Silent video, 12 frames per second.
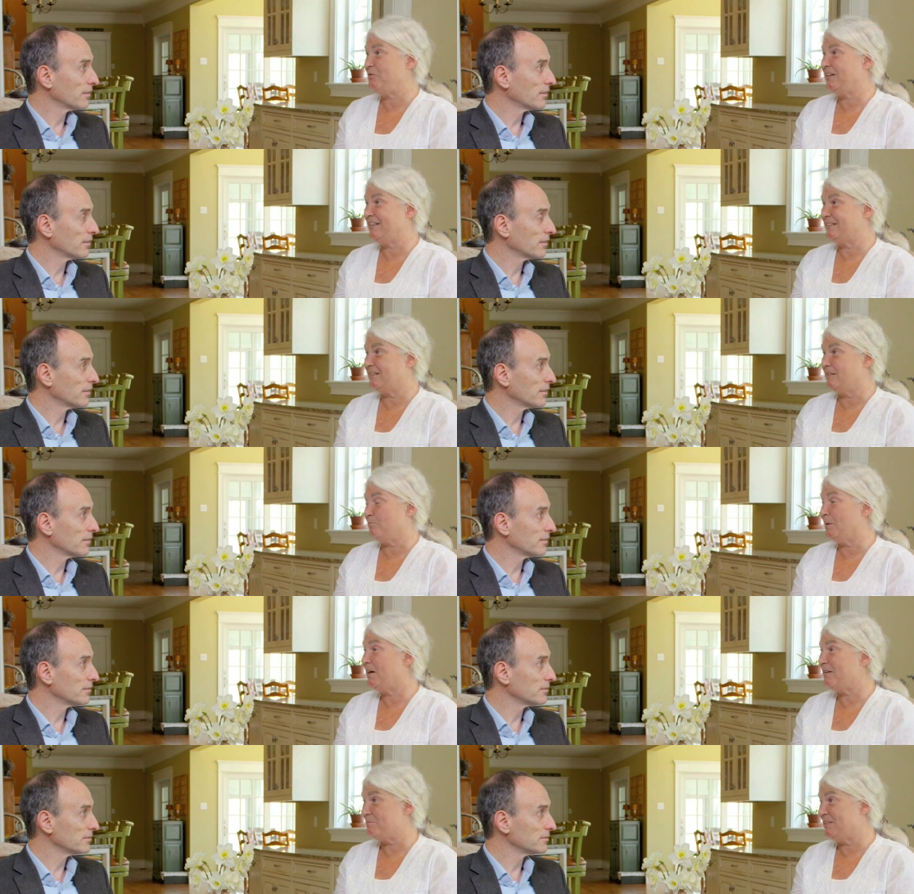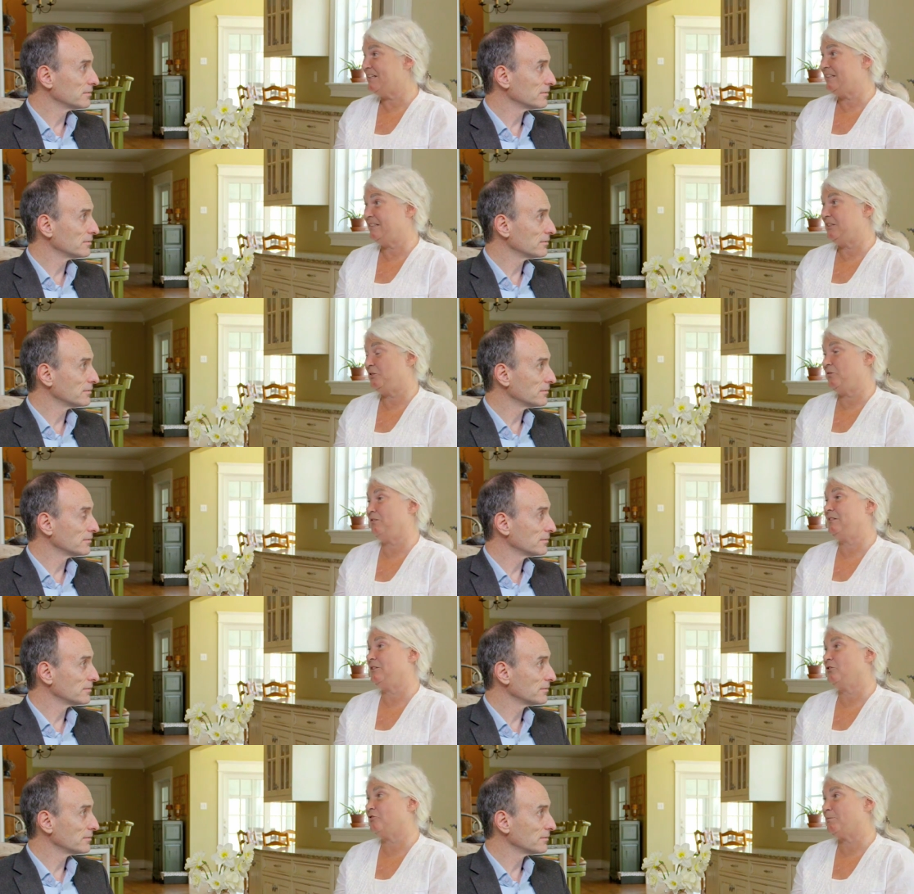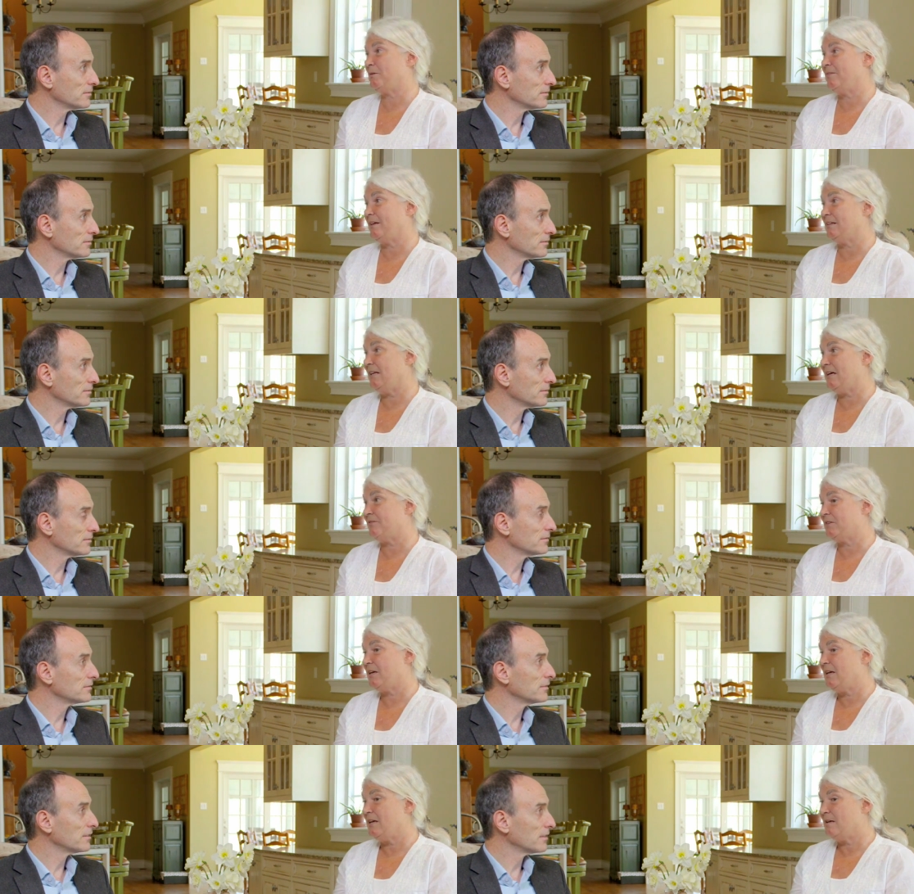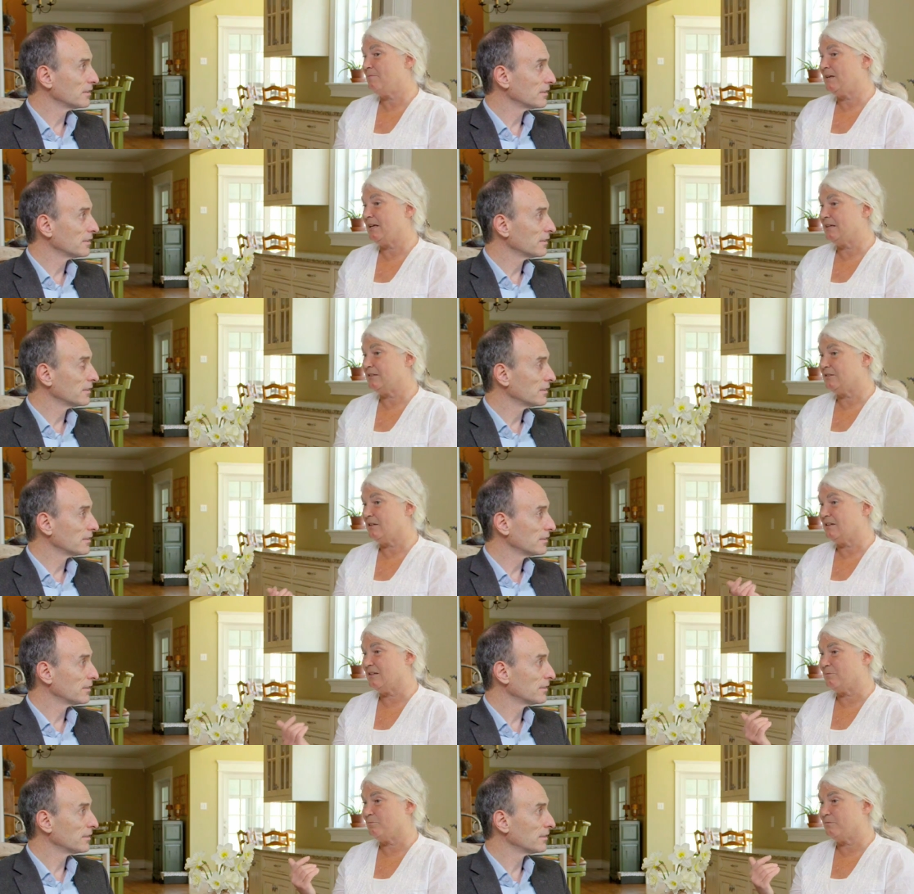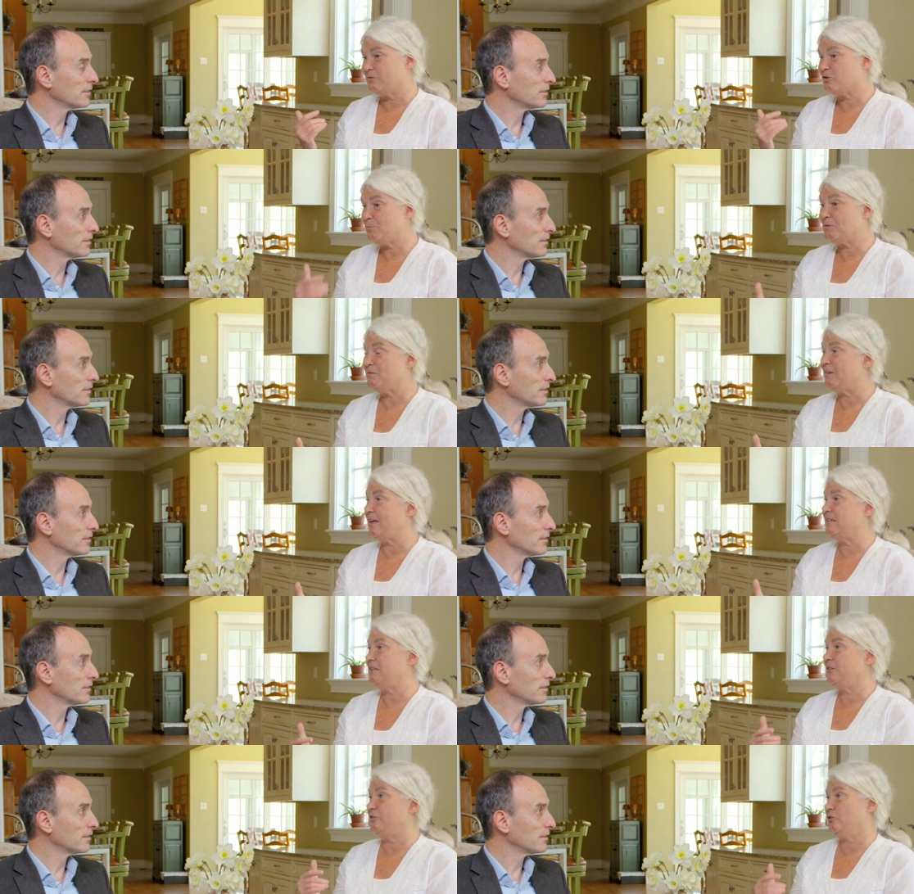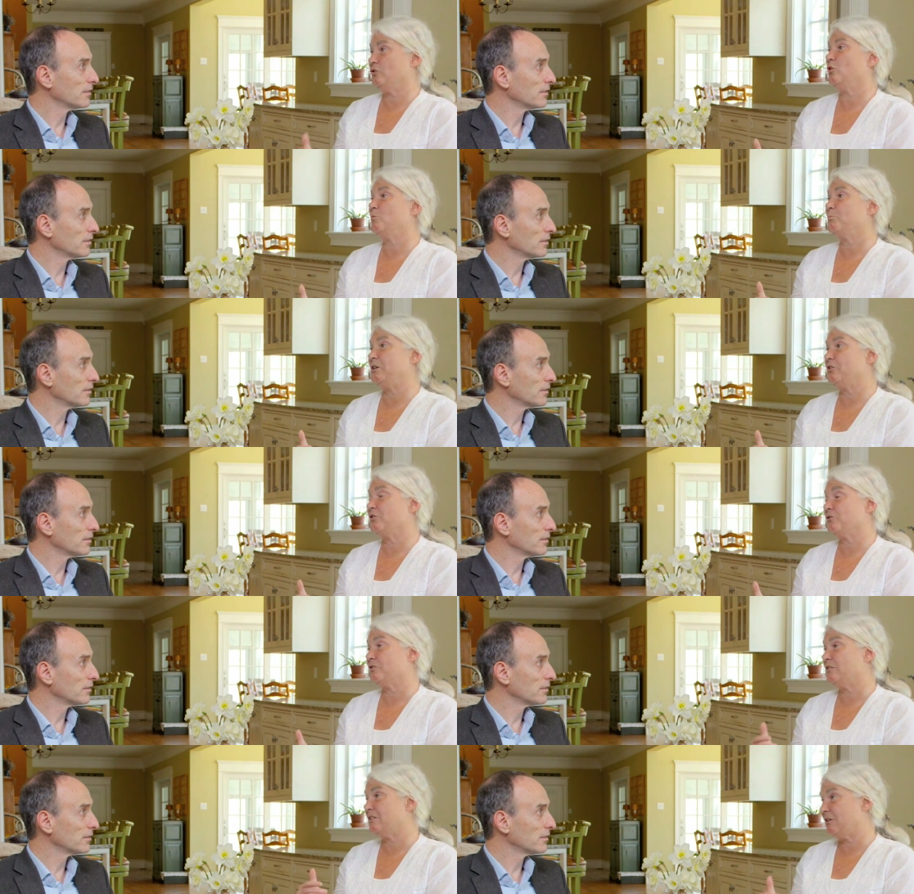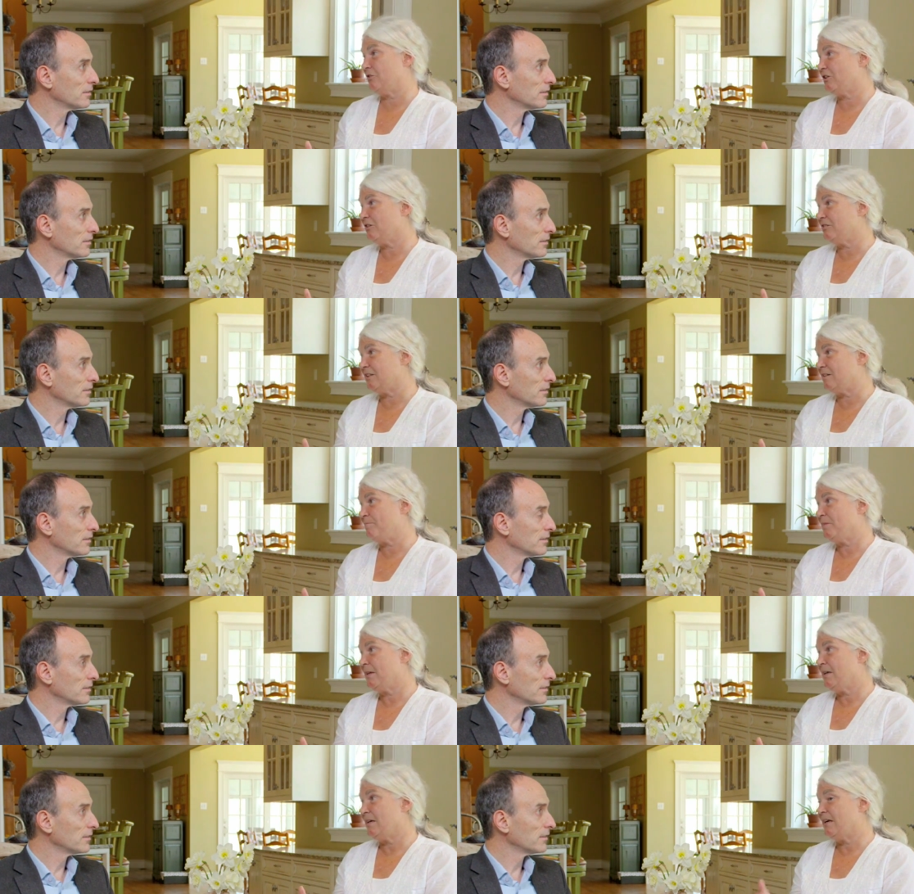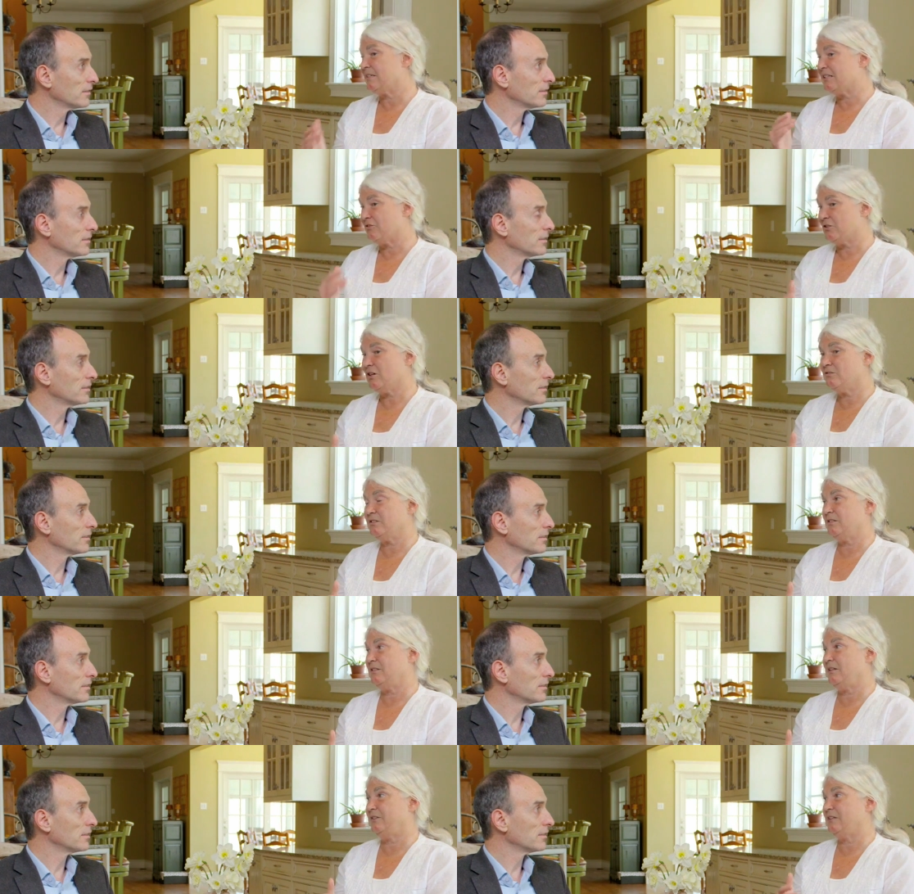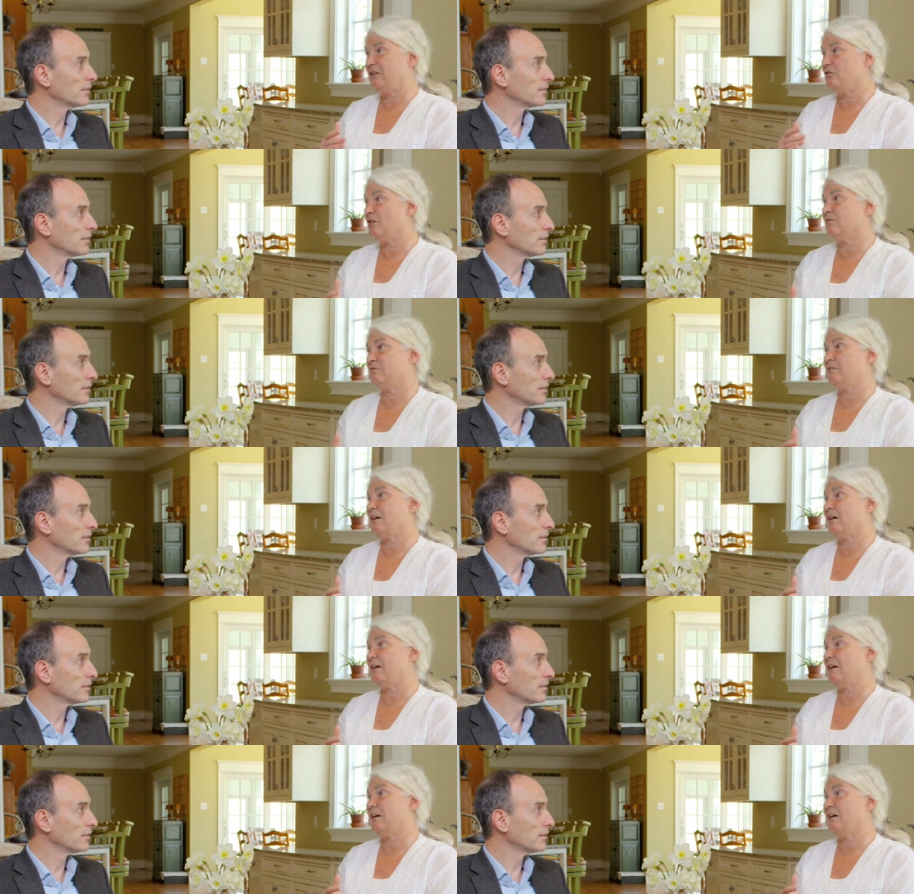Speaker 1: you get to the blood, there's very little tryptophan left, and um, tryptophan is the sole precursor to serotonin, and serotonin is a known